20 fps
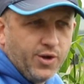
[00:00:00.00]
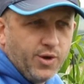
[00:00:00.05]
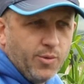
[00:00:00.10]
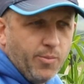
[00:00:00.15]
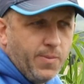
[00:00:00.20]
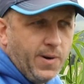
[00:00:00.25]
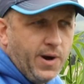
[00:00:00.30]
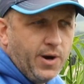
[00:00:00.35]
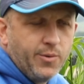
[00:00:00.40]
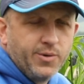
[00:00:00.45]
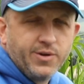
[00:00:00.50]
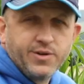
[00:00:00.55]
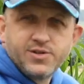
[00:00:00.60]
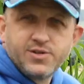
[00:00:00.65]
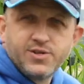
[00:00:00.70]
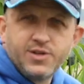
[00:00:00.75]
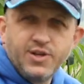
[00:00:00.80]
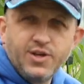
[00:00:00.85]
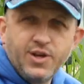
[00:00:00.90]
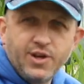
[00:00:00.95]
the
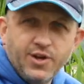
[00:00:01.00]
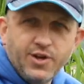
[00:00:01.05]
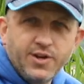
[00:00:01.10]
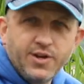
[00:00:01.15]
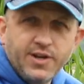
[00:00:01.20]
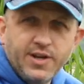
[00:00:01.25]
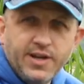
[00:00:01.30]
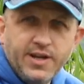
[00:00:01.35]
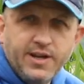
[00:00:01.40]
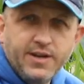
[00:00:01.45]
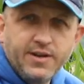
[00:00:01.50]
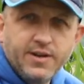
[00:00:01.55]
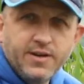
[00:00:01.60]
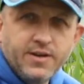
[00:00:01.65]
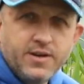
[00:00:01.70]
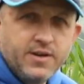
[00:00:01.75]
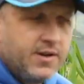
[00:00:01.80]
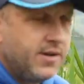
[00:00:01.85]
components that you're going to need